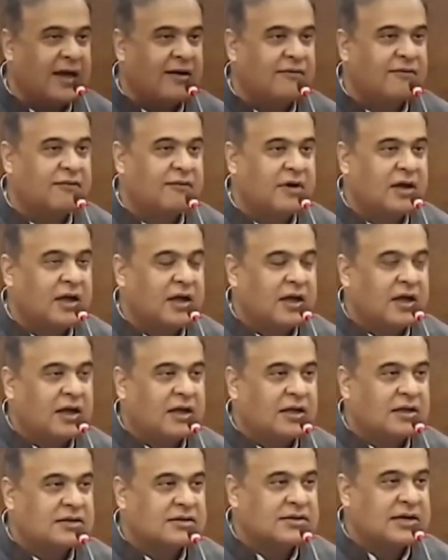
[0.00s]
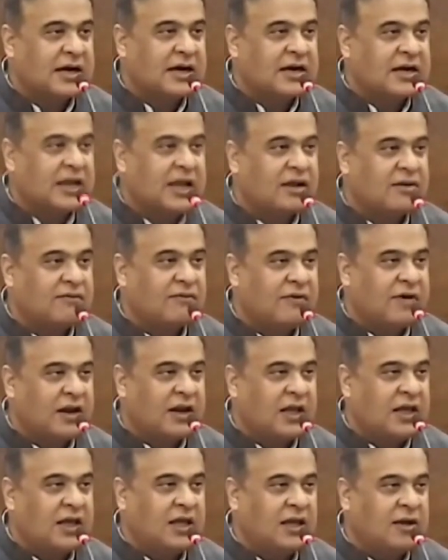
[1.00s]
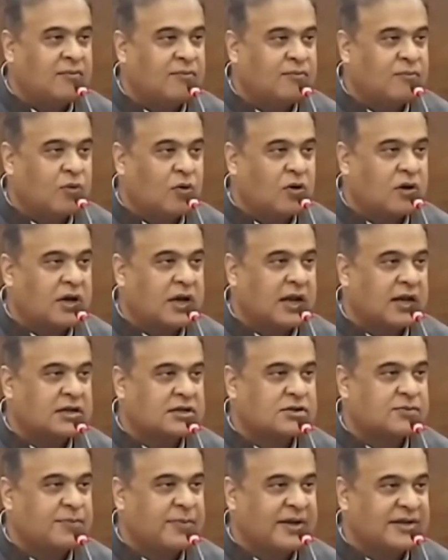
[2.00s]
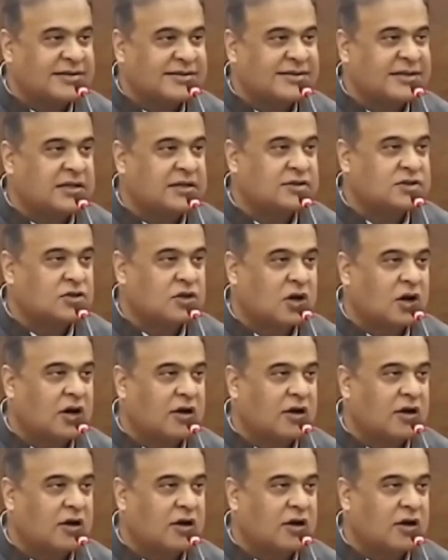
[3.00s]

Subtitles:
have certain very important species